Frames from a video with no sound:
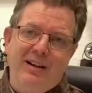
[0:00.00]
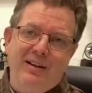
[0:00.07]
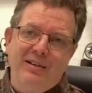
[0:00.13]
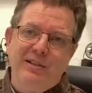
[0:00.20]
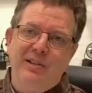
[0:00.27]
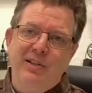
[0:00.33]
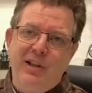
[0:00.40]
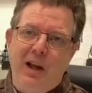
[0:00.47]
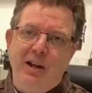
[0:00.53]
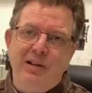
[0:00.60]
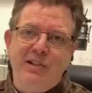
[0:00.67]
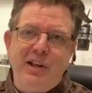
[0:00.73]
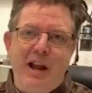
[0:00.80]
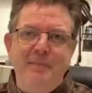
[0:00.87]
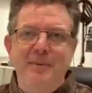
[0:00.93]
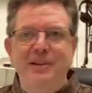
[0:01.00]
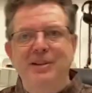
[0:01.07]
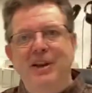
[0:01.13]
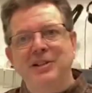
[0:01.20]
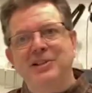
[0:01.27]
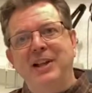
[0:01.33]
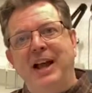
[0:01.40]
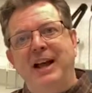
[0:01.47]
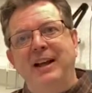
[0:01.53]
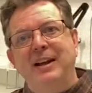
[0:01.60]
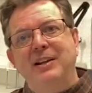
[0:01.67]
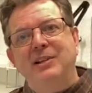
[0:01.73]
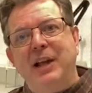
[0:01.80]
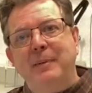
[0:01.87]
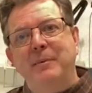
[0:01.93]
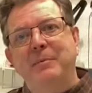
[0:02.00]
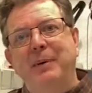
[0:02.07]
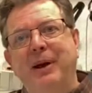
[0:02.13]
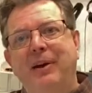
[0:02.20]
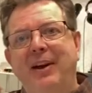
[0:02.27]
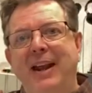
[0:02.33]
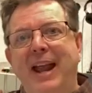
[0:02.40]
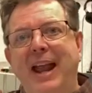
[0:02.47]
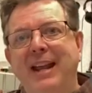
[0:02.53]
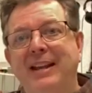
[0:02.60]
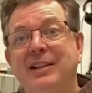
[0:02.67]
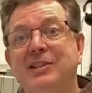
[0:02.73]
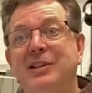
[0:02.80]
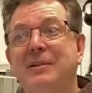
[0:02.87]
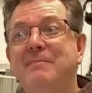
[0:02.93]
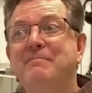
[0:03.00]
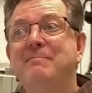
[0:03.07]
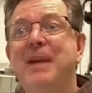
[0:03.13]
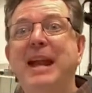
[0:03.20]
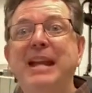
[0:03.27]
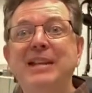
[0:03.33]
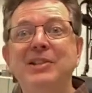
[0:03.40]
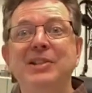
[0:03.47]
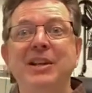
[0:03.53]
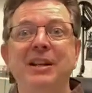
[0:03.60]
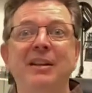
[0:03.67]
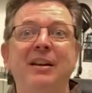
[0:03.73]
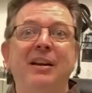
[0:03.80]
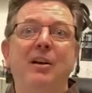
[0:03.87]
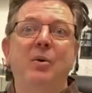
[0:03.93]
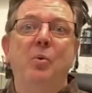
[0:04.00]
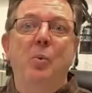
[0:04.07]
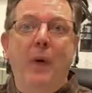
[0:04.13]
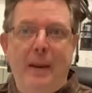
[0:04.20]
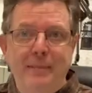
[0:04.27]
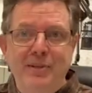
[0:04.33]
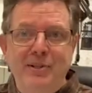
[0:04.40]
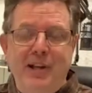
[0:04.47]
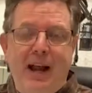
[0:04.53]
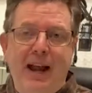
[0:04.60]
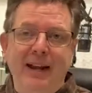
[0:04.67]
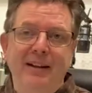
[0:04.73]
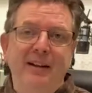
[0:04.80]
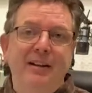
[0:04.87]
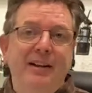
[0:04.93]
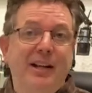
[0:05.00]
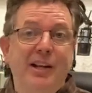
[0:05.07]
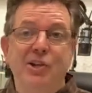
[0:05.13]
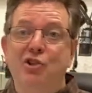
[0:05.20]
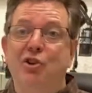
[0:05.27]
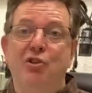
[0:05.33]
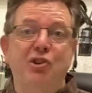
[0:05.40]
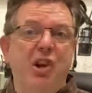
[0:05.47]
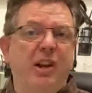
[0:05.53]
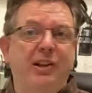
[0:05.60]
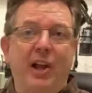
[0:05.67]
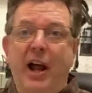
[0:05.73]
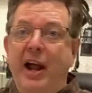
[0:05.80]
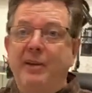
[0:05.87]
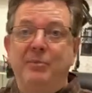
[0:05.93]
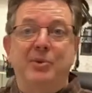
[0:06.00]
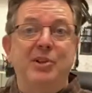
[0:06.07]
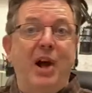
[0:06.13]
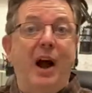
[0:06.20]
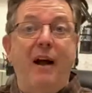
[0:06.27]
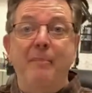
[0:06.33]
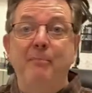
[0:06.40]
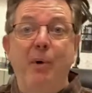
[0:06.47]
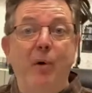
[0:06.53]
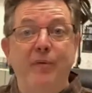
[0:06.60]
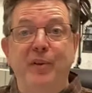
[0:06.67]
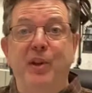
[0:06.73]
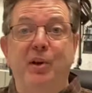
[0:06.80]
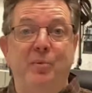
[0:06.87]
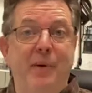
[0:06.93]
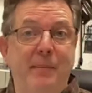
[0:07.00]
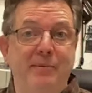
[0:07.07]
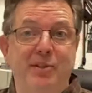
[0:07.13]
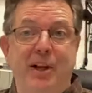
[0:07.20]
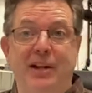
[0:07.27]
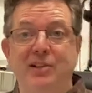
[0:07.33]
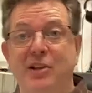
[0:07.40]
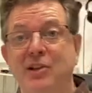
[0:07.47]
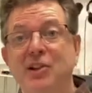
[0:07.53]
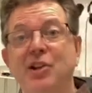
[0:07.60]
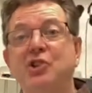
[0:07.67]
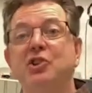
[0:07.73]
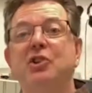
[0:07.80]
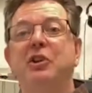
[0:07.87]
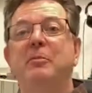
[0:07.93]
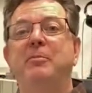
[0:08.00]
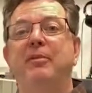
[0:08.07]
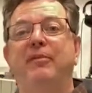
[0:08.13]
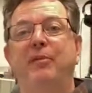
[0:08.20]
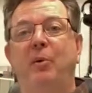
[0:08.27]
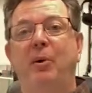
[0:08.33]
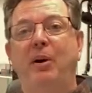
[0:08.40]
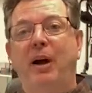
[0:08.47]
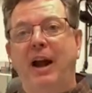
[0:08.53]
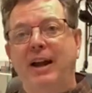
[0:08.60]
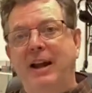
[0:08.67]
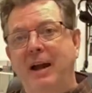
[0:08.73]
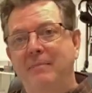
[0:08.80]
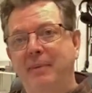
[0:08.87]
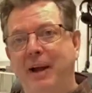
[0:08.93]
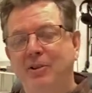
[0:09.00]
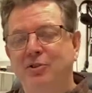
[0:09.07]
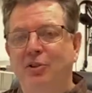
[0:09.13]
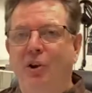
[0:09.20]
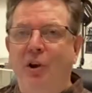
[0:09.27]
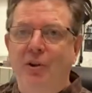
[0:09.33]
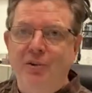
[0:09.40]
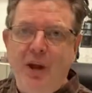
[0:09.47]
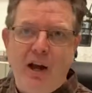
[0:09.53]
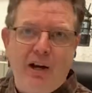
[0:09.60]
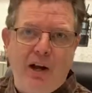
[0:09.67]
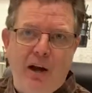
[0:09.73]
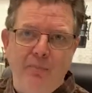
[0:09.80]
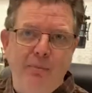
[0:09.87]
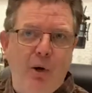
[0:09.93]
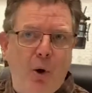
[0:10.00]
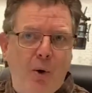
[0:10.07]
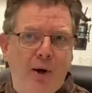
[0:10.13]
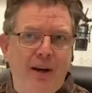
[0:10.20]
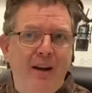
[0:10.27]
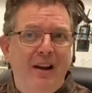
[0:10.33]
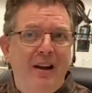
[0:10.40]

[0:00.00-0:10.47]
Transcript: Simon does that, Simon Perry, and it's an amazing website. Kids Church Online was on both of their websites initially before I got PastorKarl.com going.